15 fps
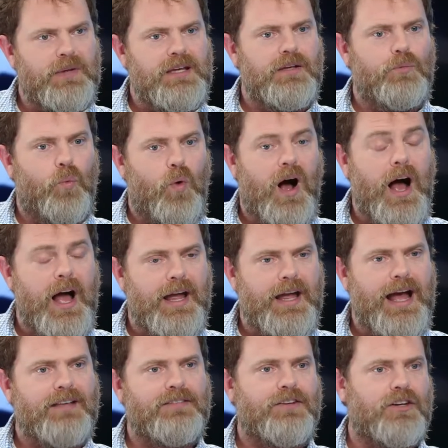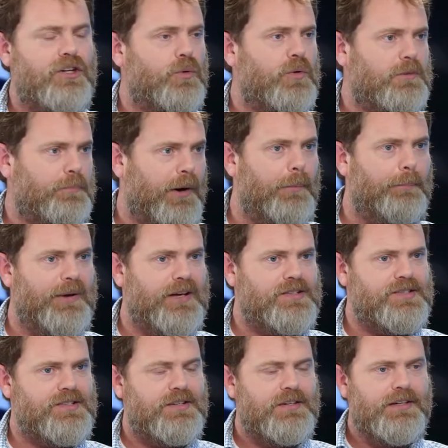me, why has to do with
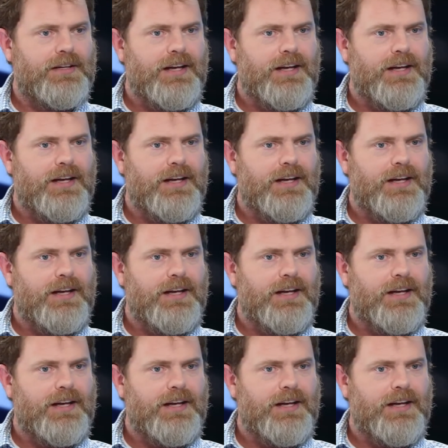purpose.